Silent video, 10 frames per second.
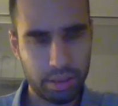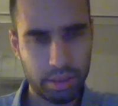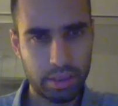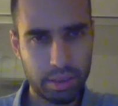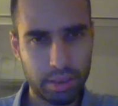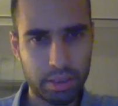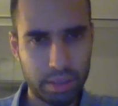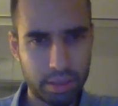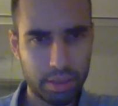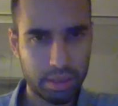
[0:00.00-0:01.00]

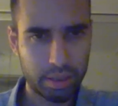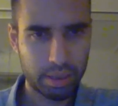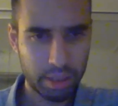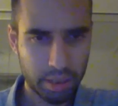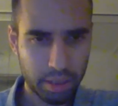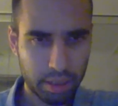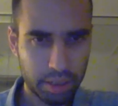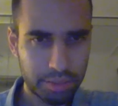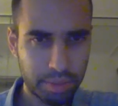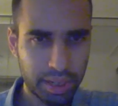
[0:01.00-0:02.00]

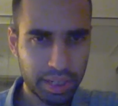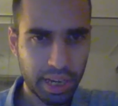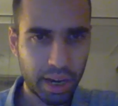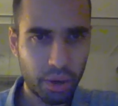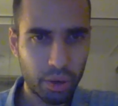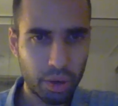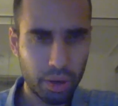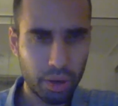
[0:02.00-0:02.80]
Let's play it now.